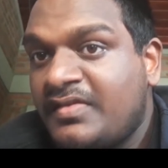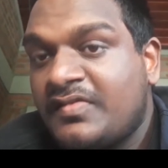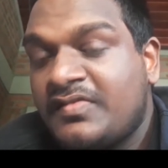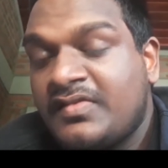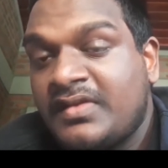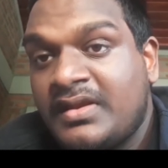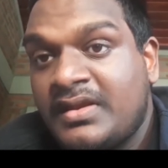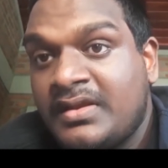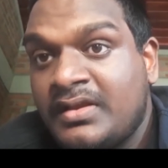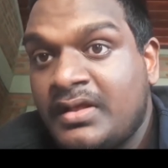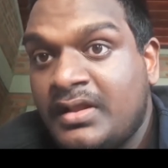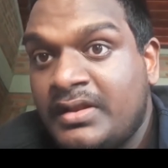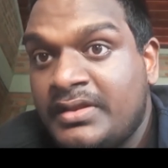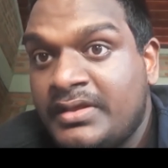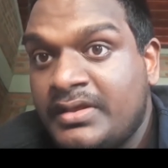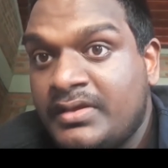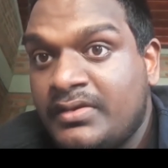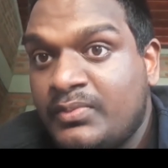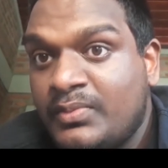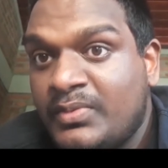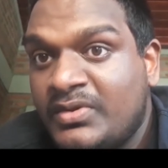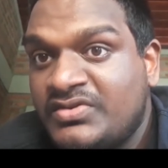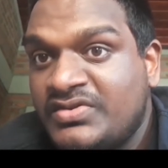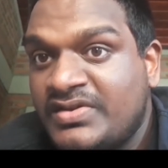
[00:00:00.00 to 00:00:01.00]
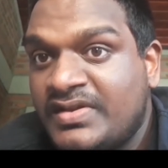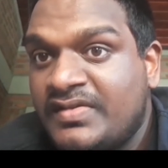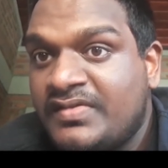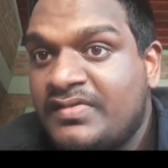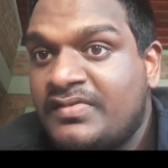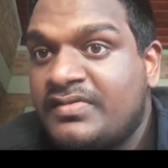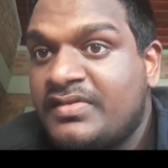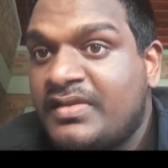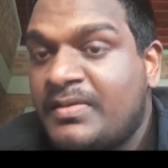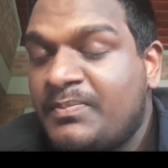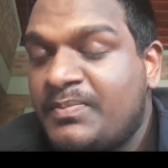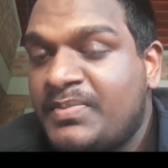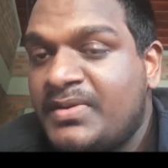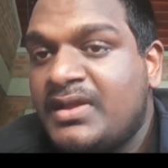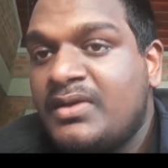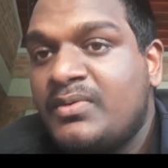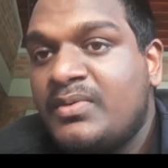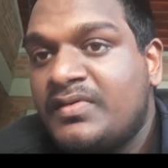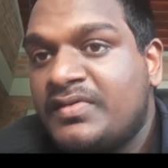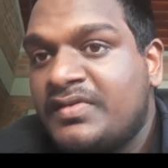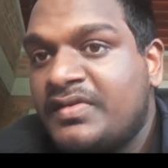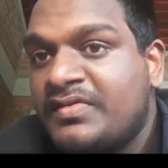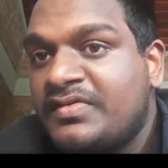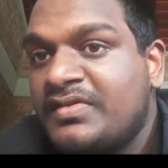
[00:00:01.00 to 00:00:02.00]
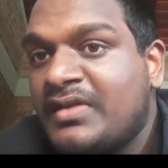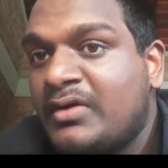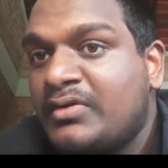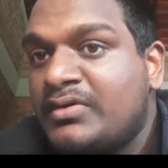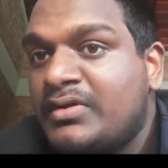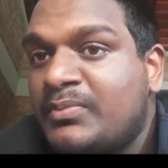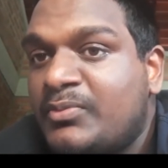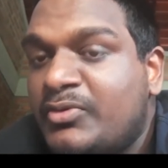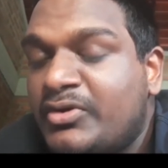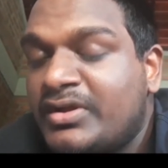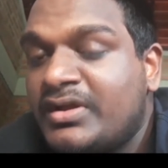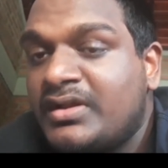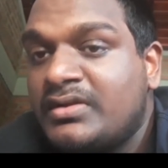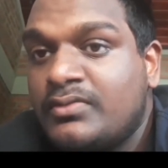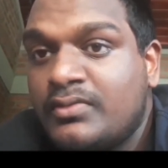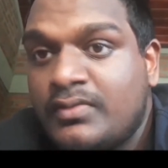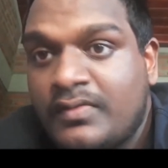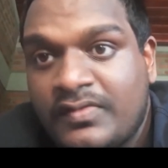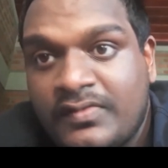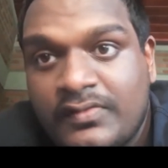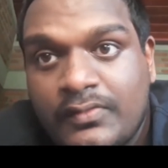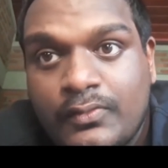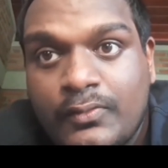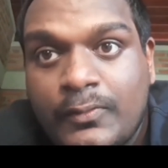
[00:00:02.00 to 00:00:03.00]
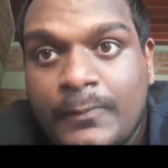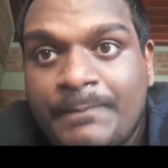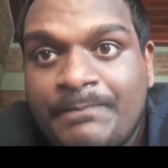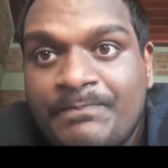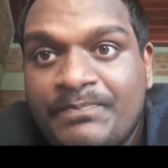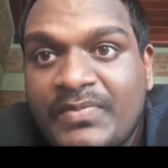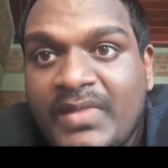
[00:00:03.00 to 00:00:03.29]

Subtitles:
I stated earlier, which is St. Pierre versus South American Goods Store,